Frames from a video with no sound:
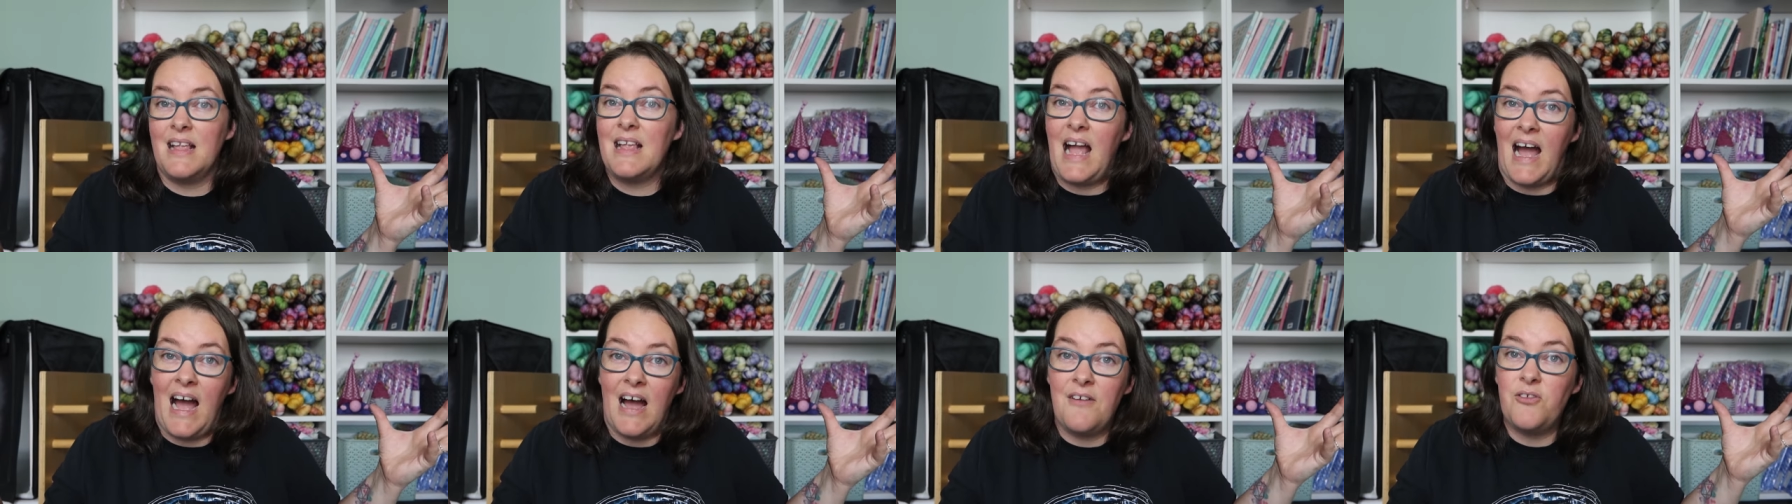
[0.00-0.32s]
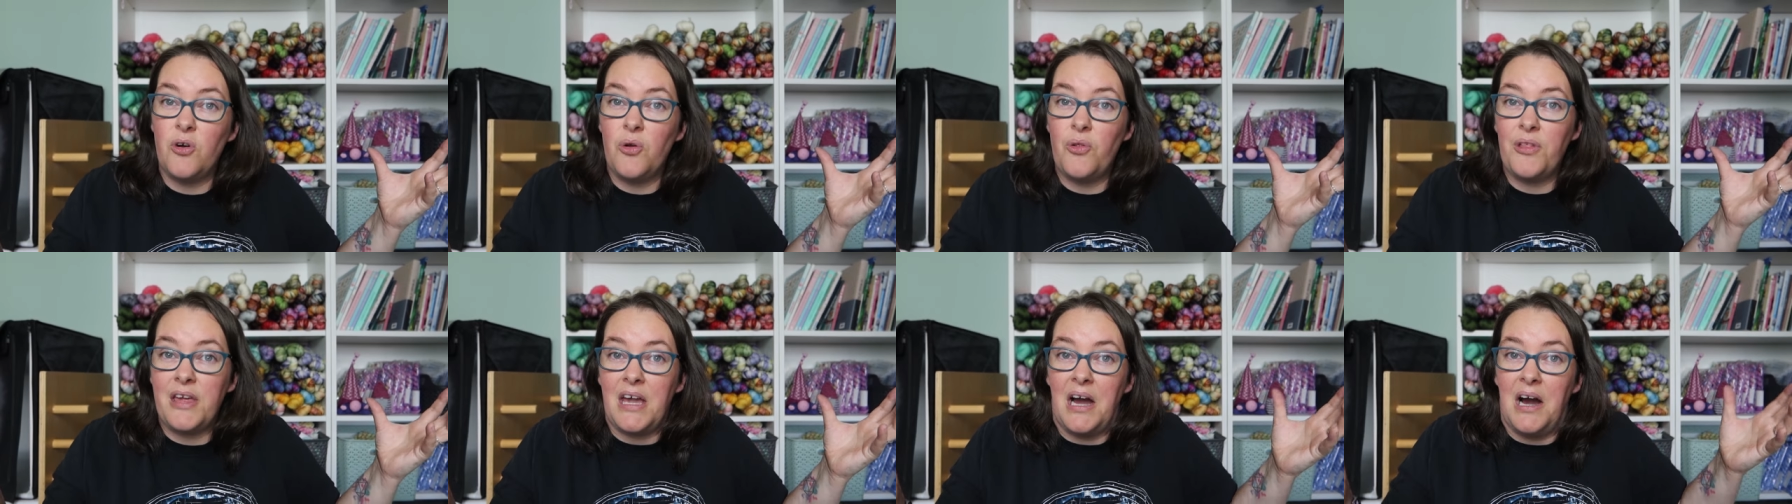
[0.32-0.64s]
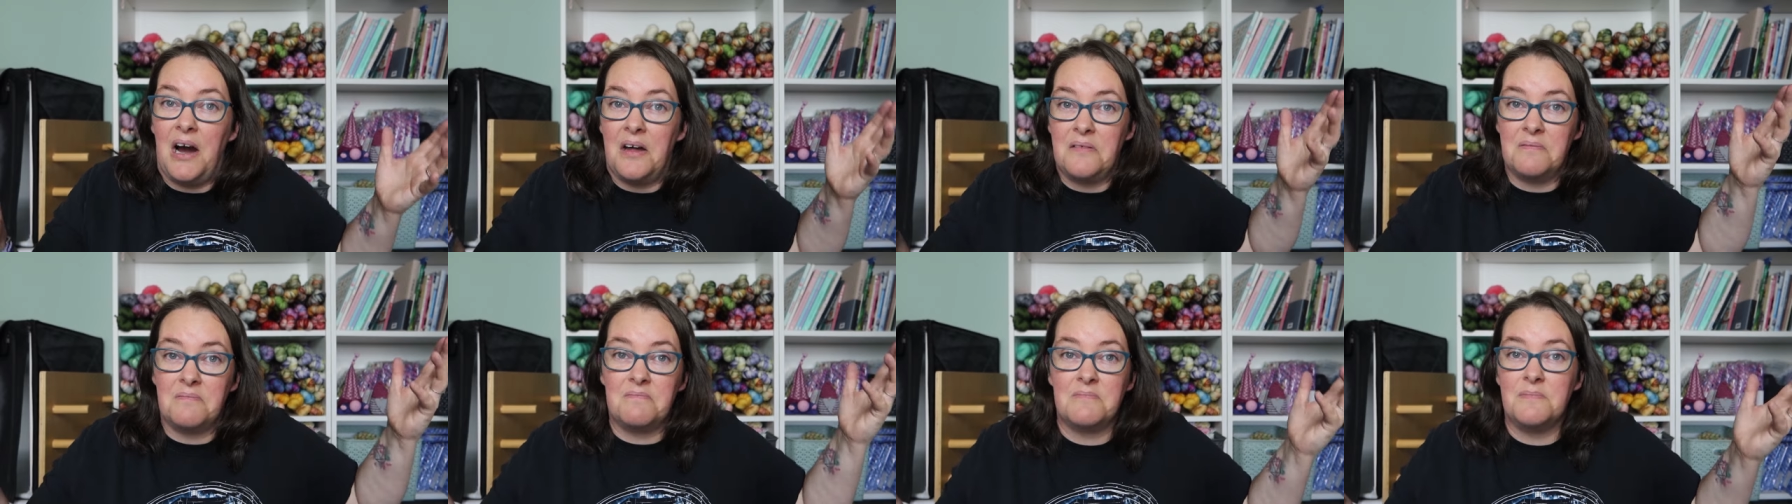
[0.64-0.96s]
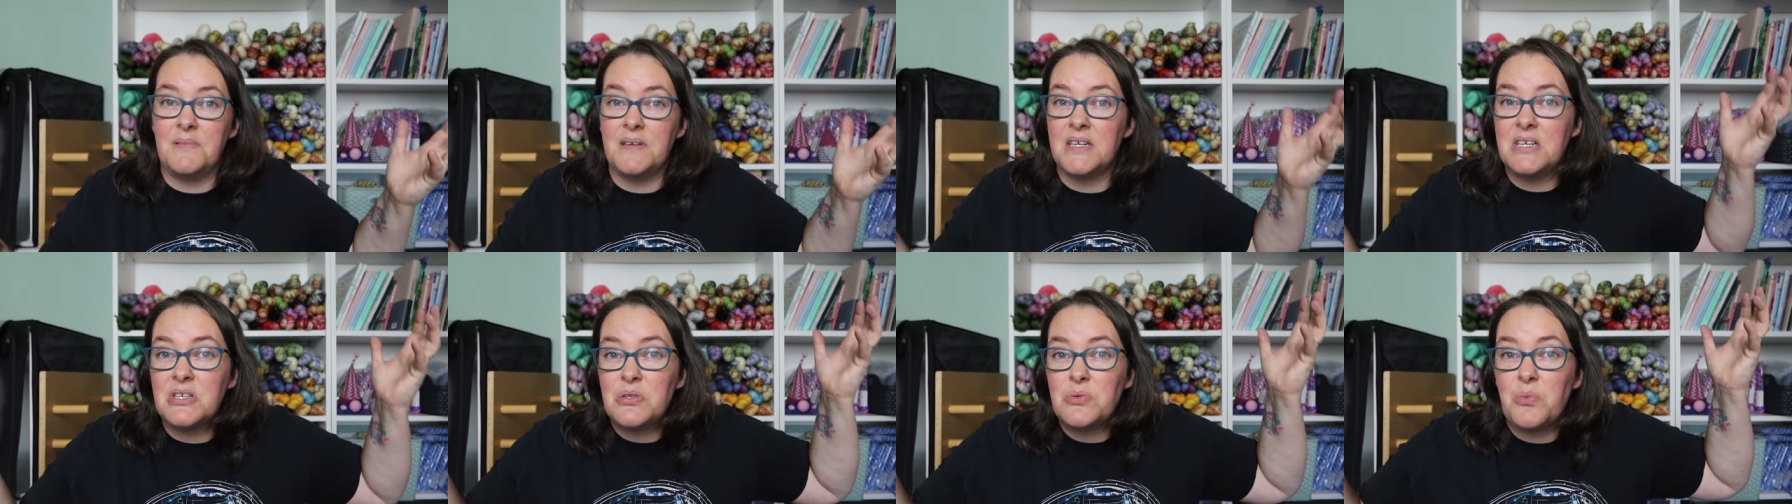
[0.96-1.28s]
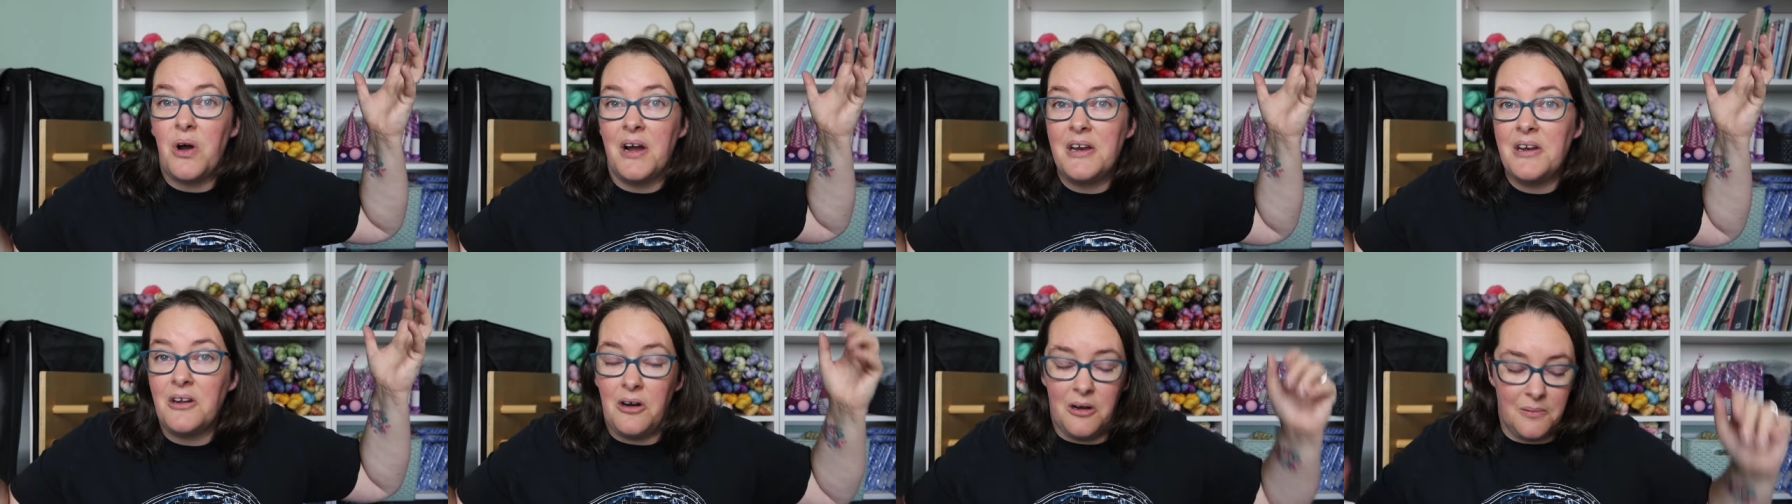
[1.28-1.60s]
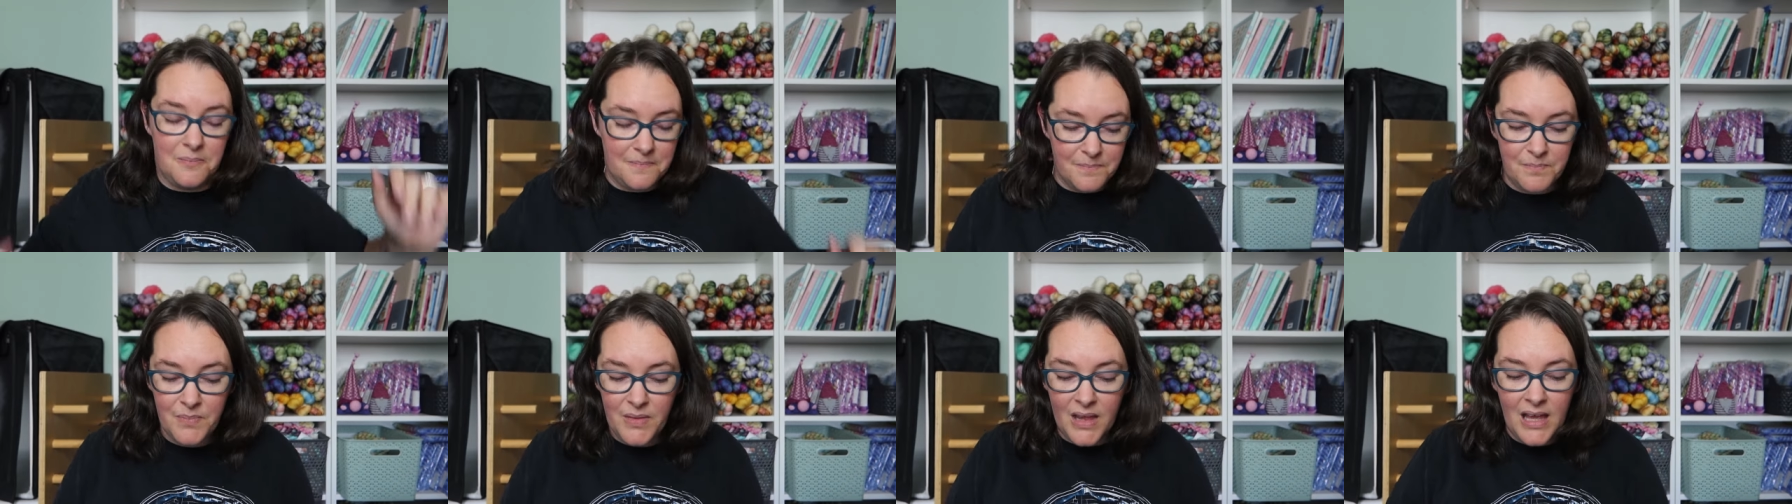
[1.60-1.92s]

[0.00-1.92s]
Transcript: have all the yarn, because why not?